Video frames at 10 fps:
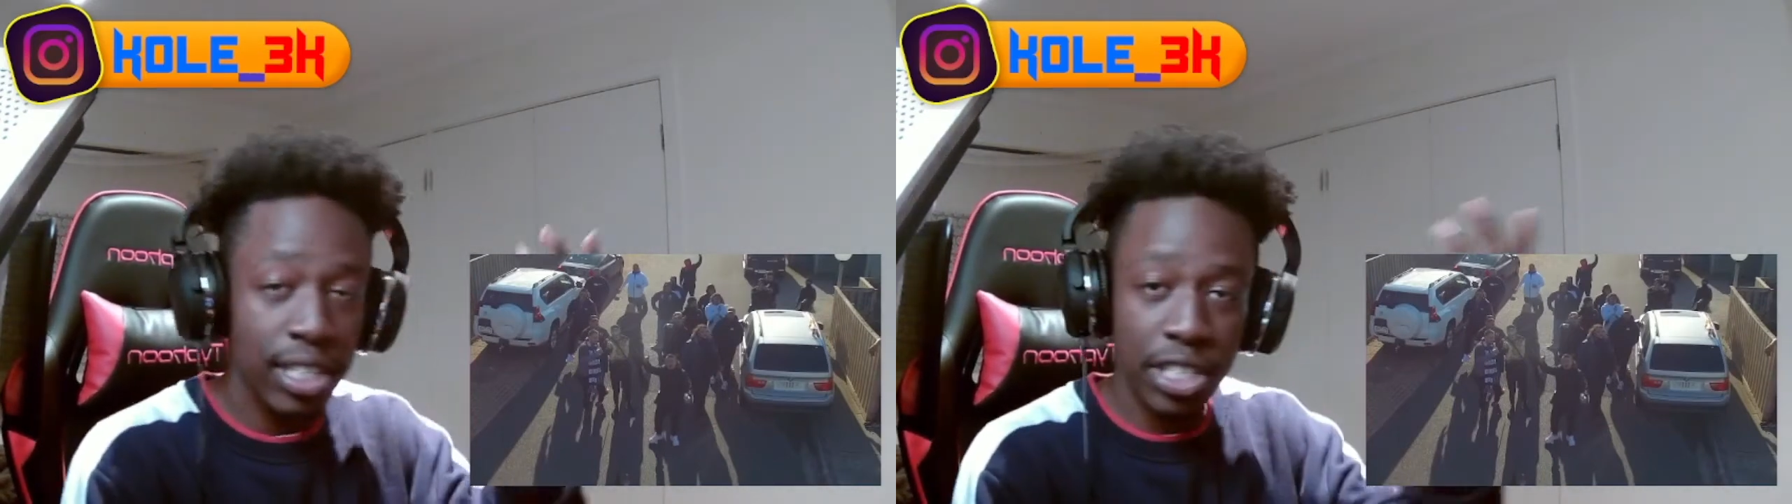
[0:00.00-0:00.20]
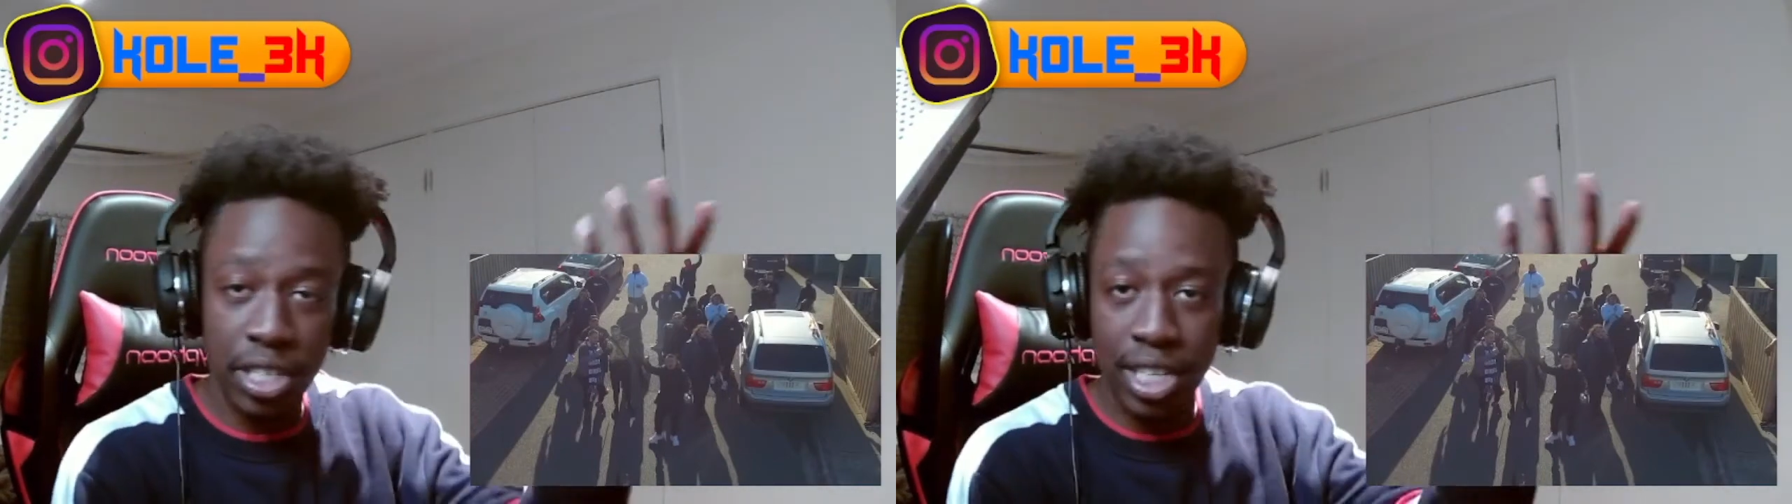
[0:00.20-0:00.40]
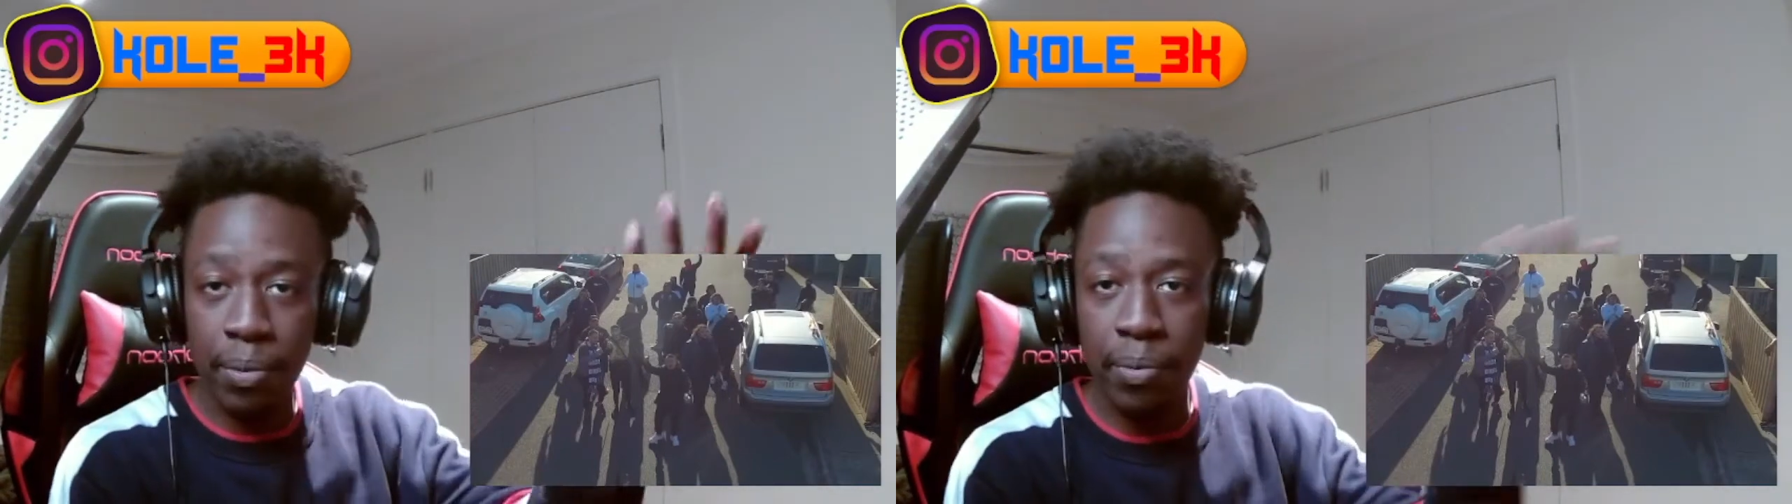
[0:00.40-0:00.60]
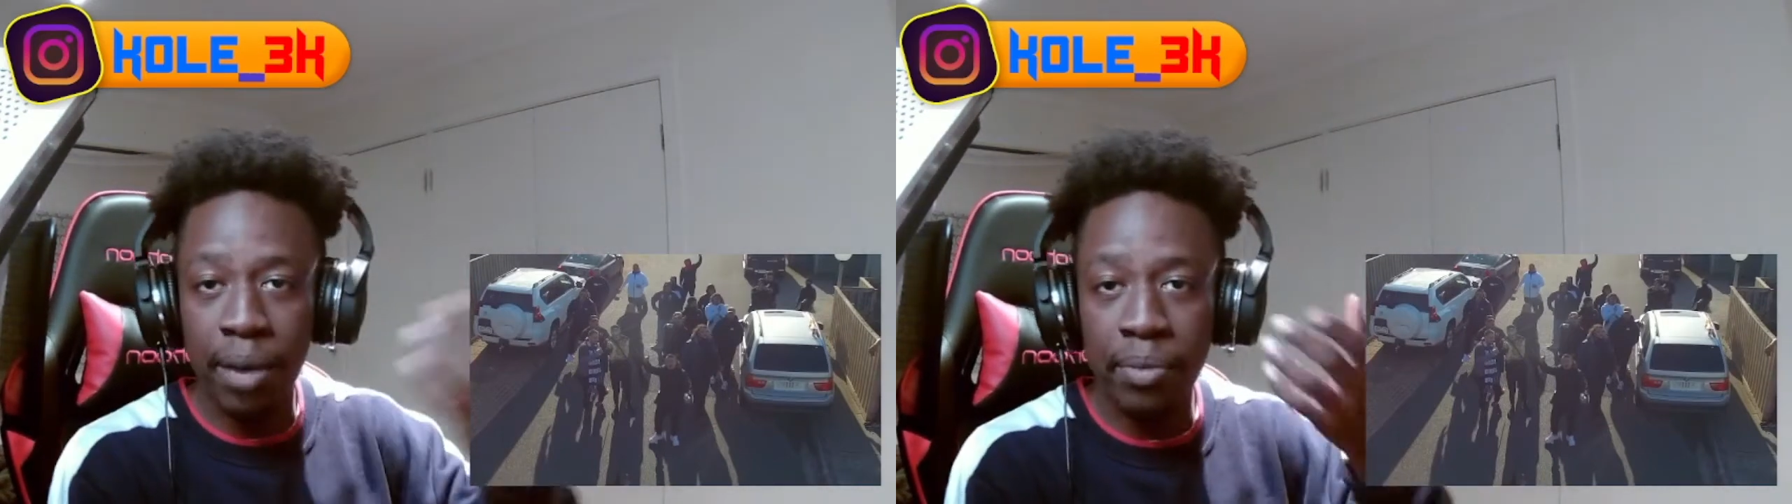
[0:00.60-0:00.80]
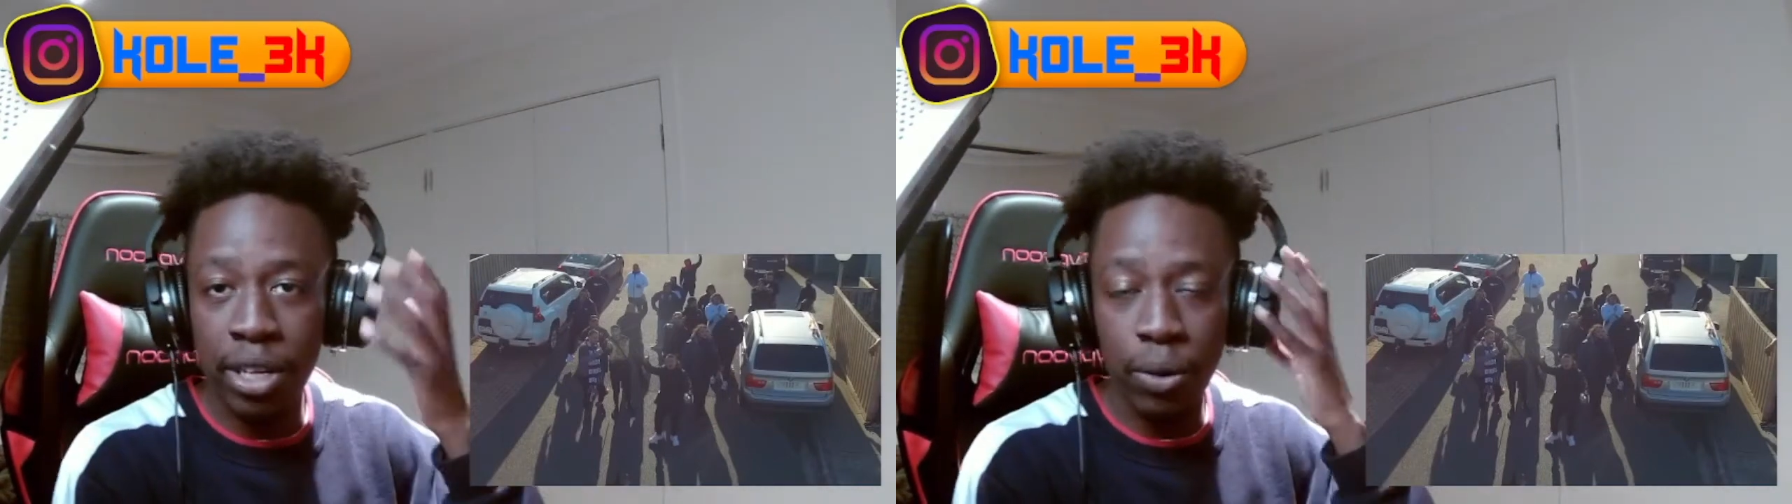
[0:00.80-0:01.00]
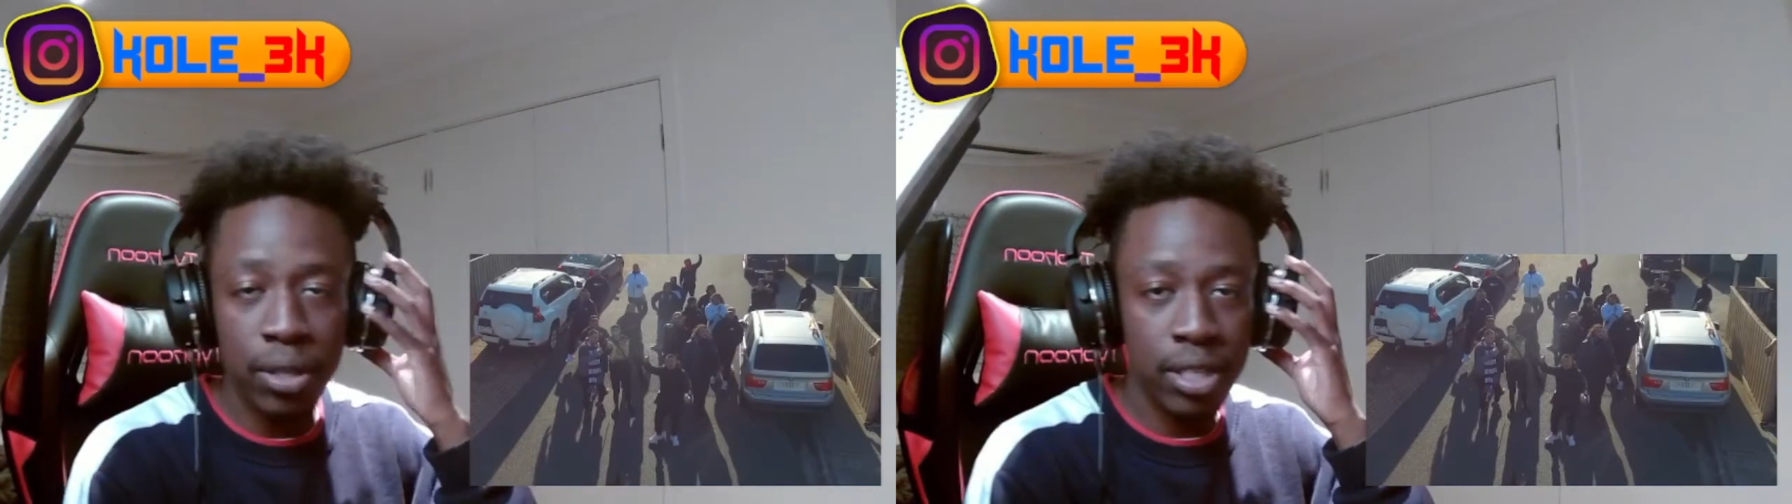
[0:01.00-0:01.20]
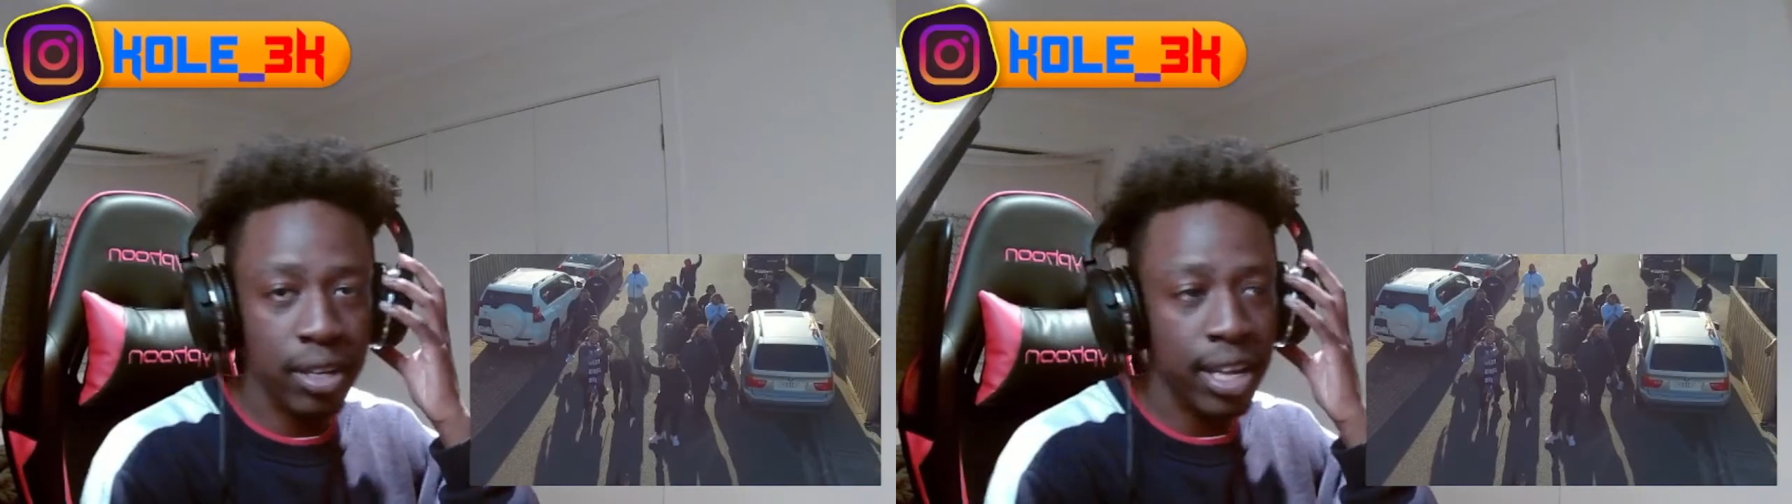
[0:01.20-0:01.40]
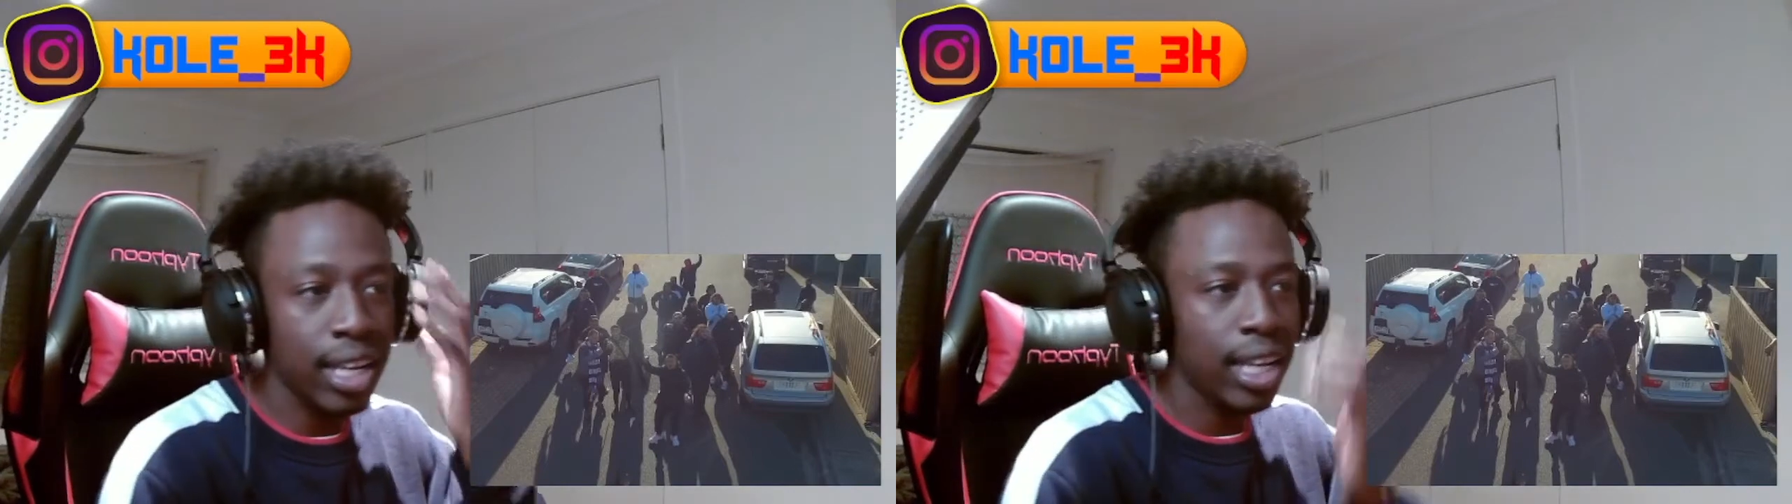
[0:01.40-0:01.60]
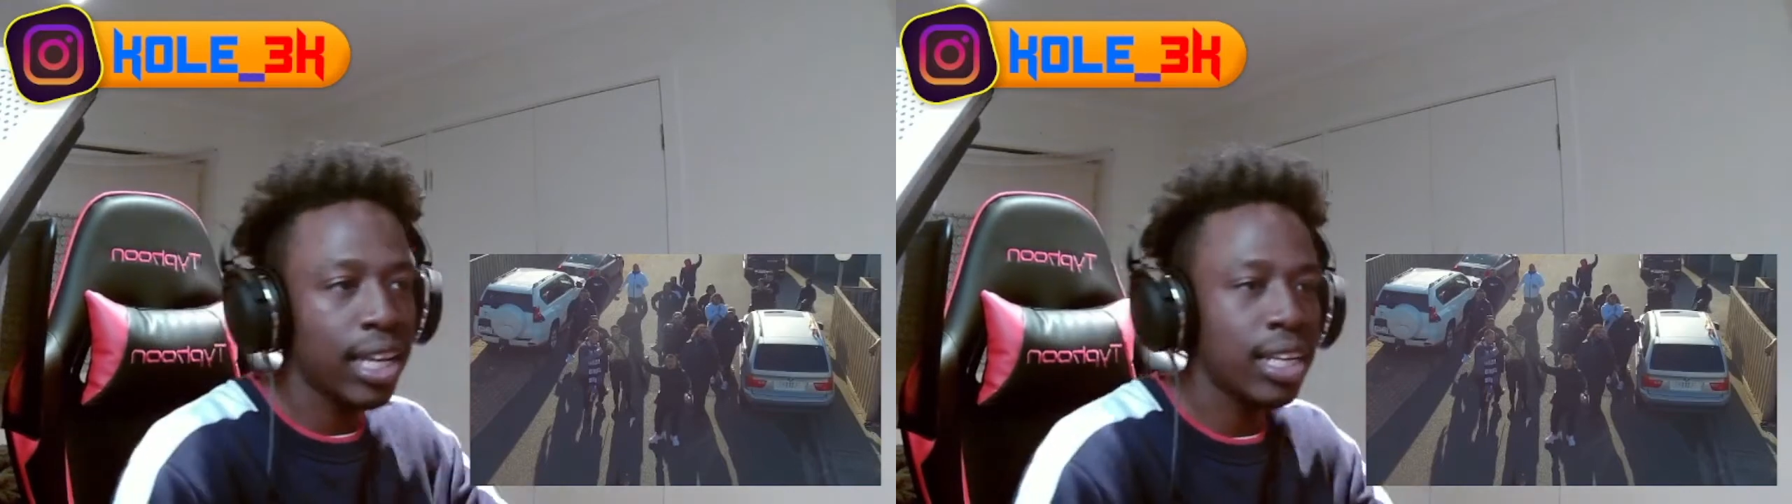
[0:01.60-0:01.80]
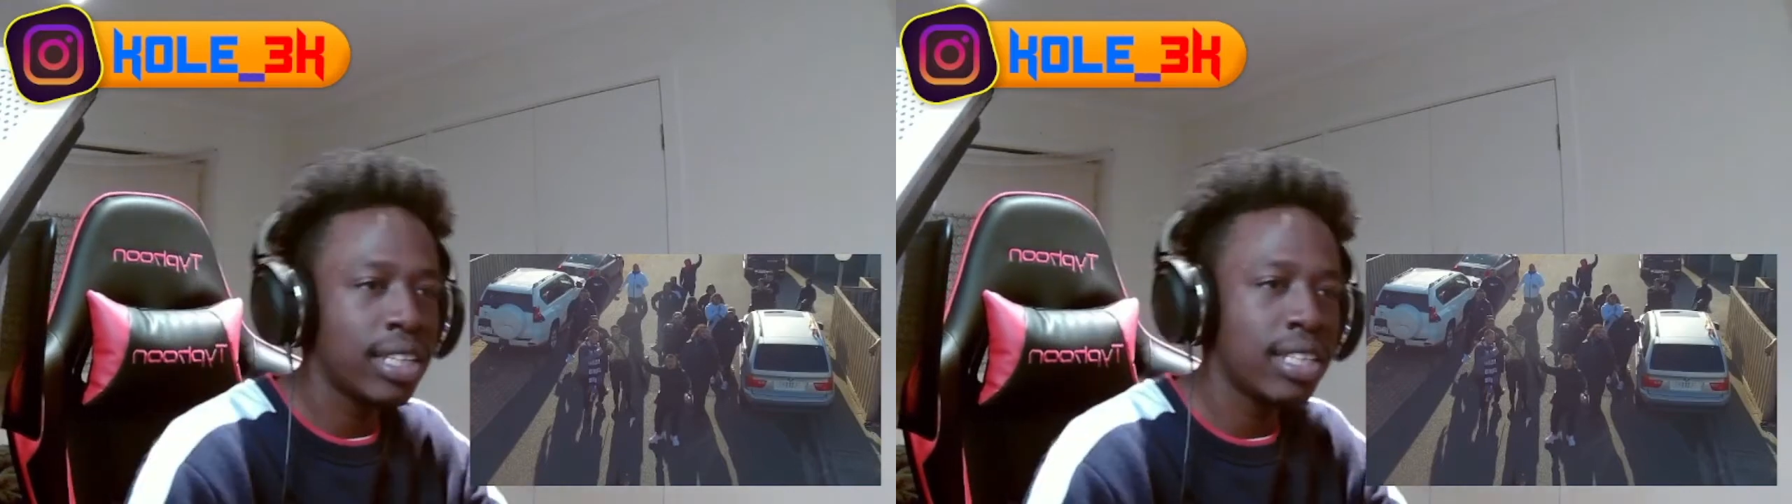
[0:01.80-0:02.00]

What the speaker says: something I've been noticing that lately.